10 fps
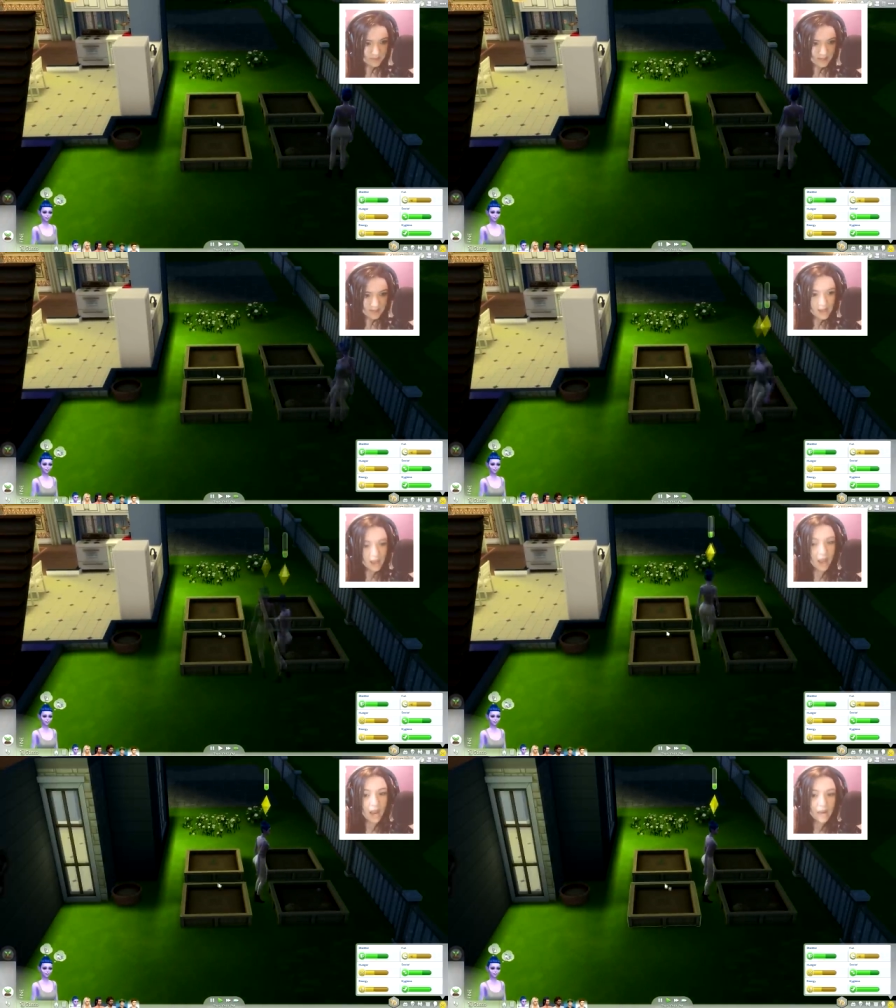And then
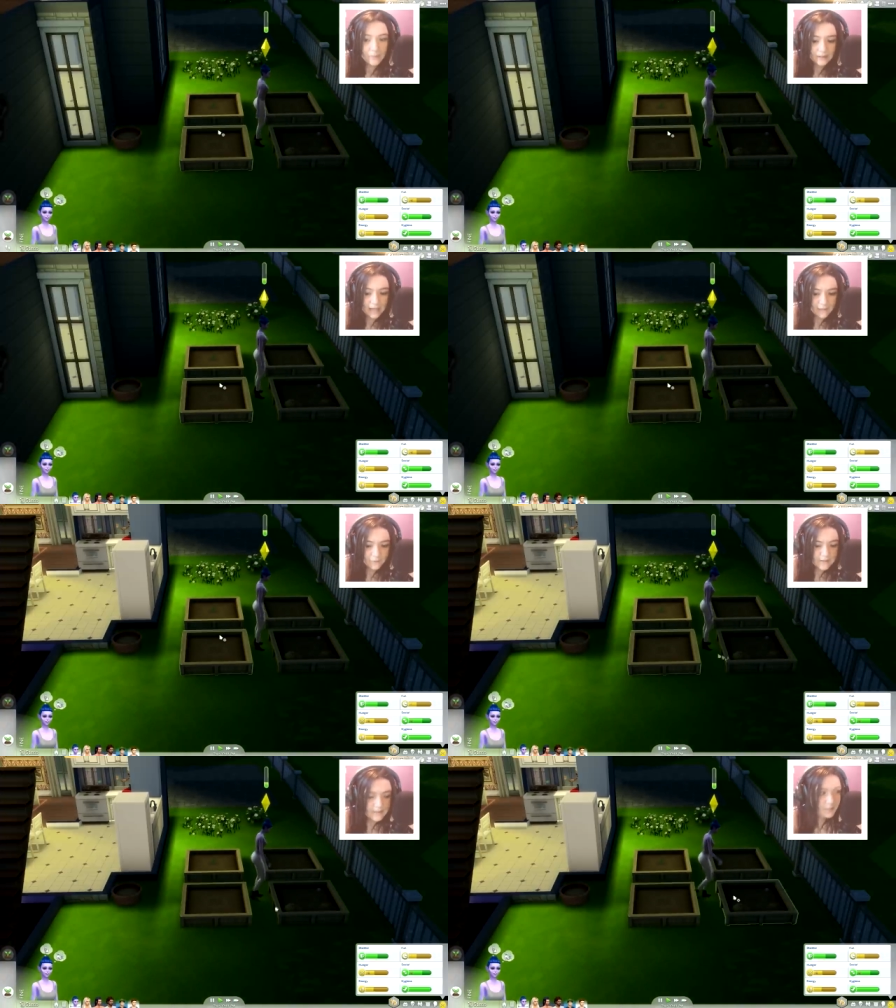I would
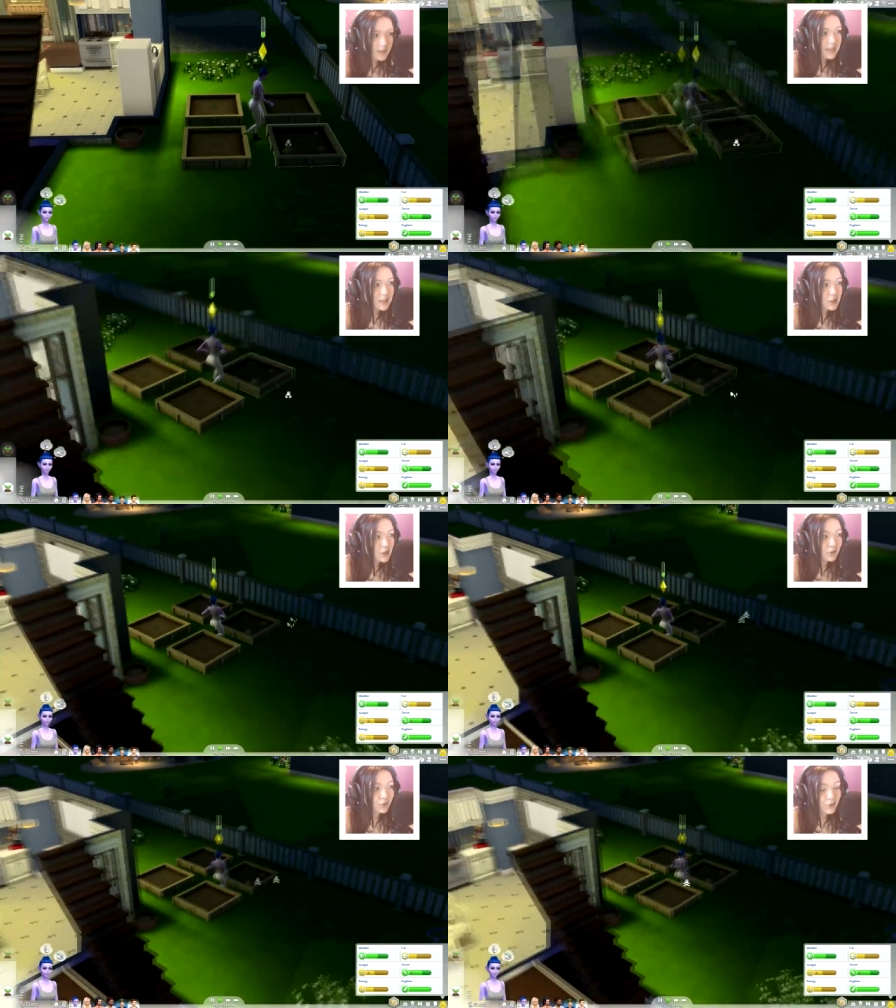like for somebody
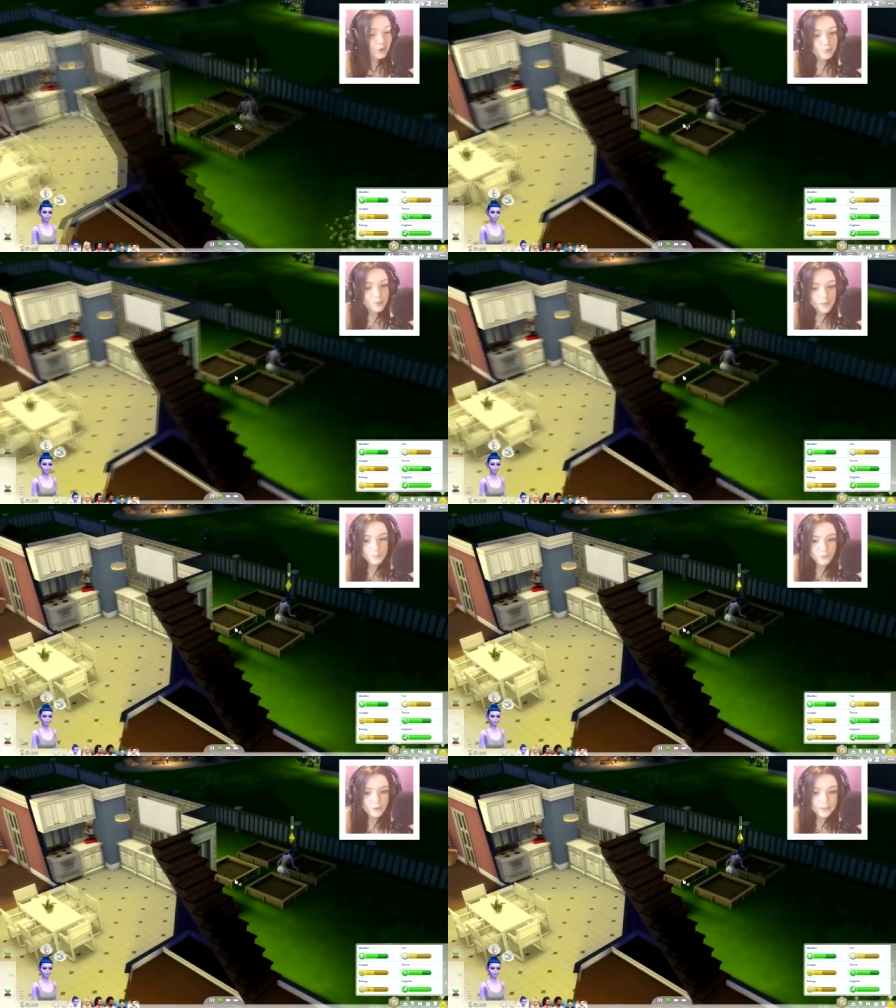to food
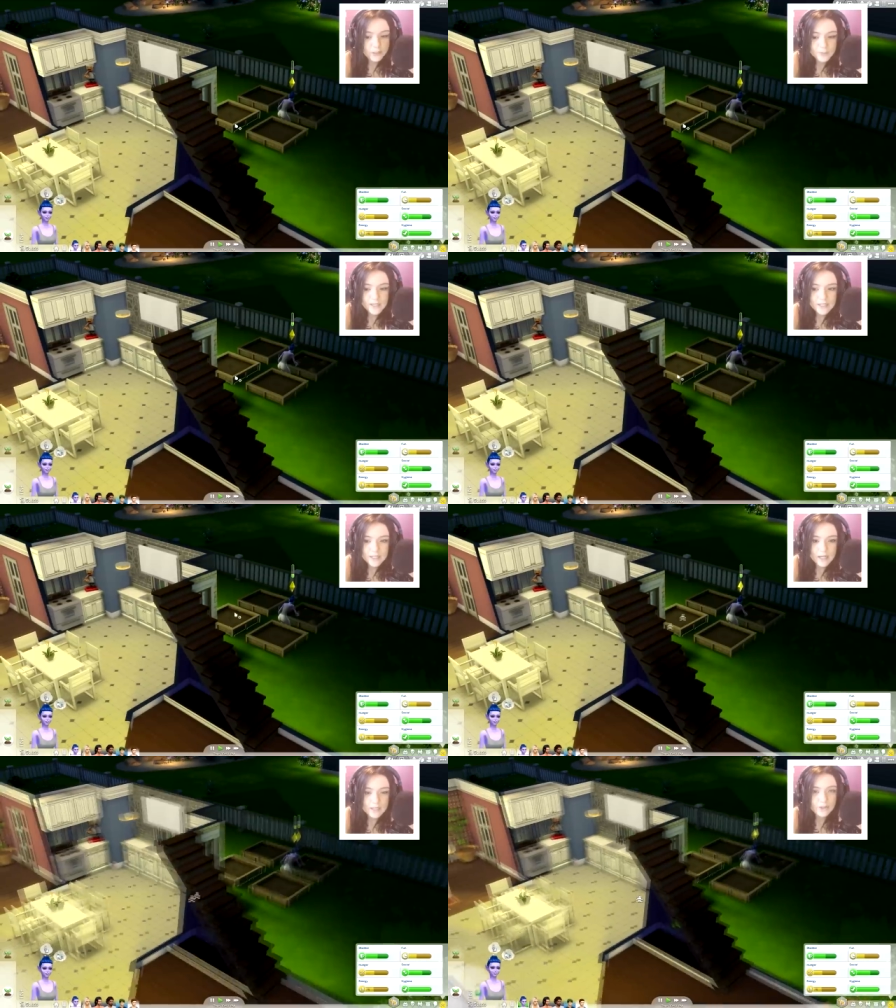prep for a little
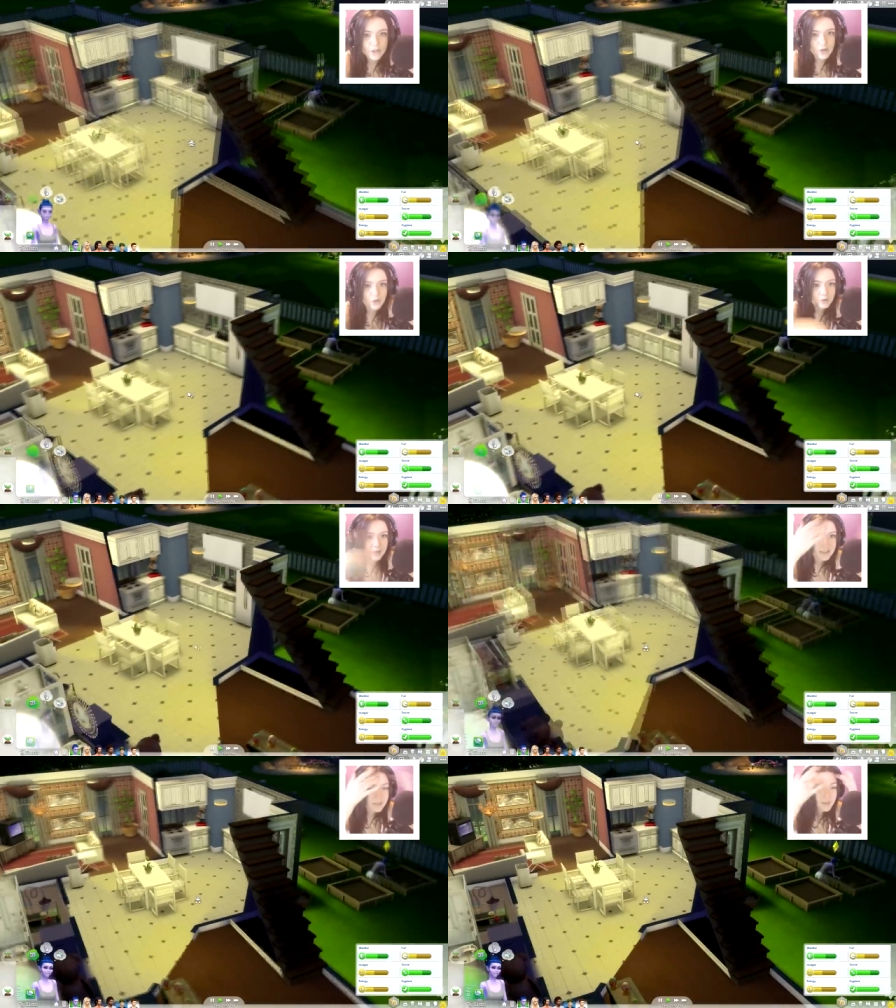bit. Uh,
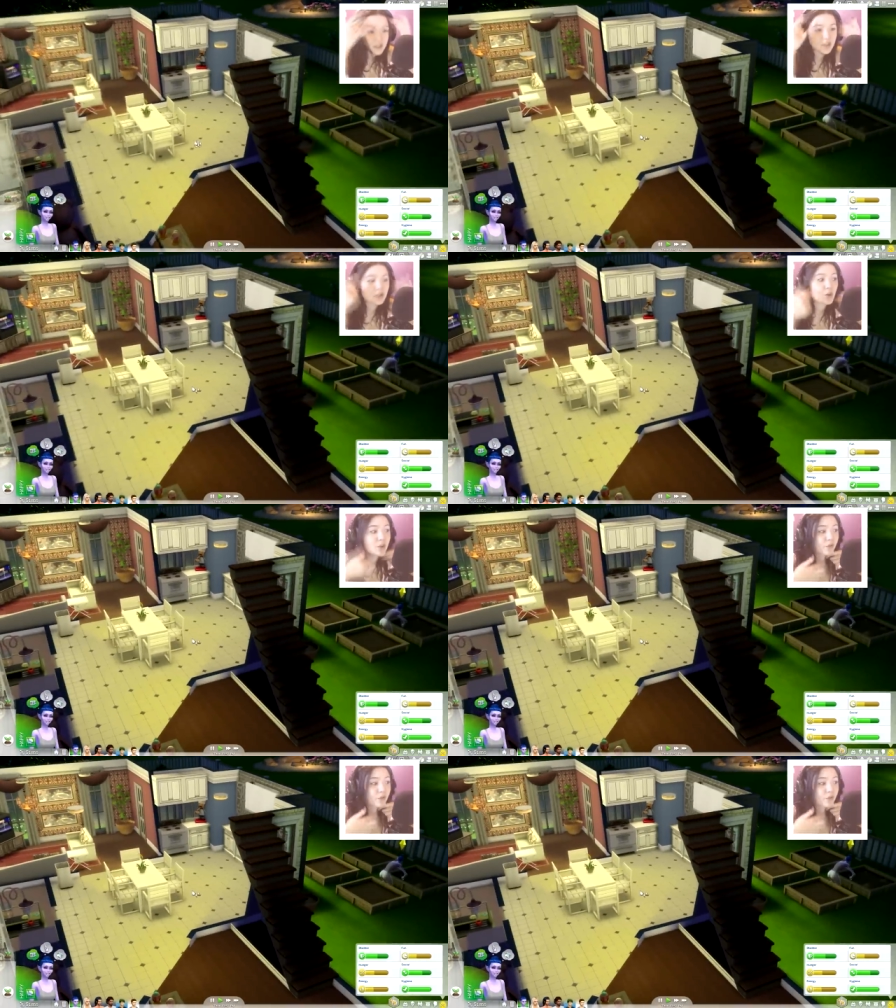so my Sims could just